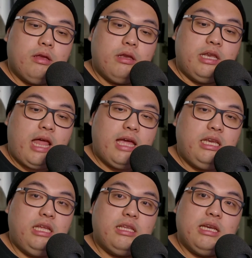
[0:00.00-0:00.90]

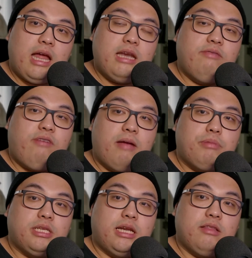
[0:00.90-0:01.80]
90 to
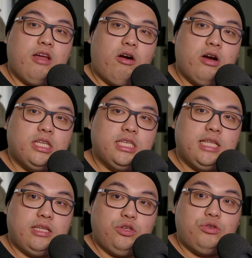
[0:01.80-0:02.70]
95% of the artists
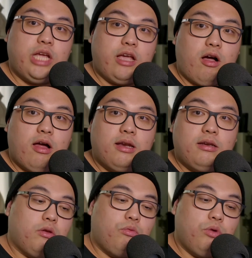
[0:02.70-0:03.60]
that you take on
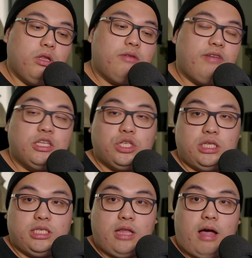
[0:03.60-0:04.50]
will eventually
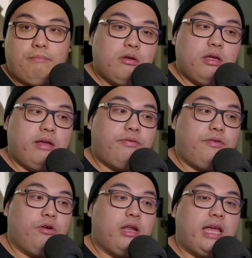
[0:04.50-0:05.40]
stop. If
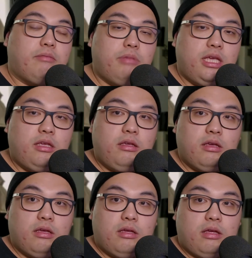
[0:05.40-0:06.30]
you're like me,
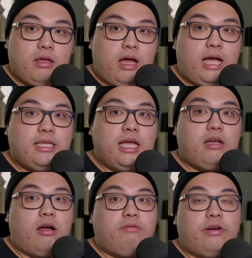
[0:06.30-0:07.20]
I take
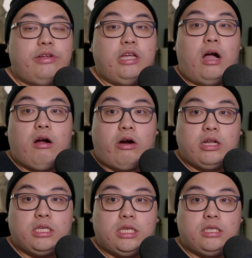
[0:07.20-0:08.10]
on very young
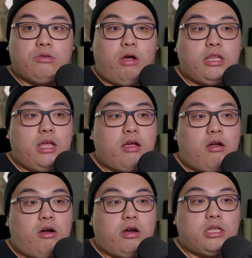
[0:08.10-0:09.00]
artists, so I take on
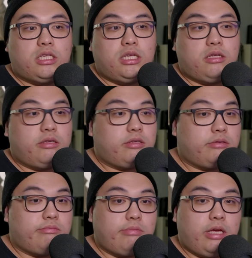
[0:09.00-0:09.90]
artists
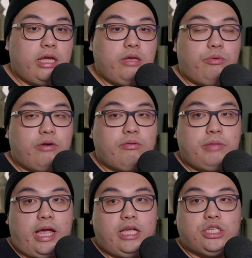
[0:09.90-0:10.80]
anywhere from
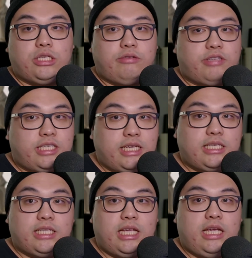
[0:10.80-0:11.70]
the ages of
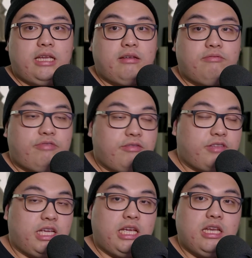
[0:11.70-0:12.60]
16,
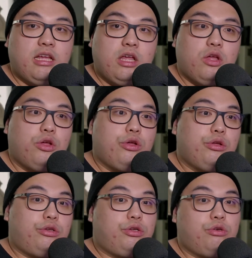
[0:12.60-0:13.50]
15
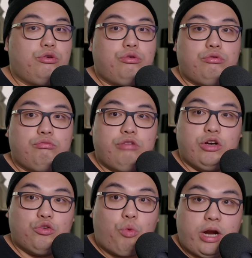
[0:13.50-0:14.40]
to their
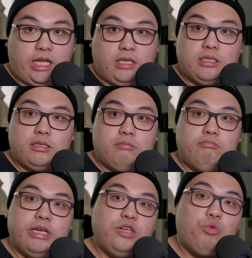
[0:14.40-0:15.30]
20s,
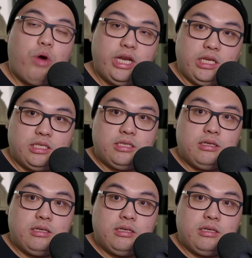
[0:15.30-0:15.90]
mid 20s.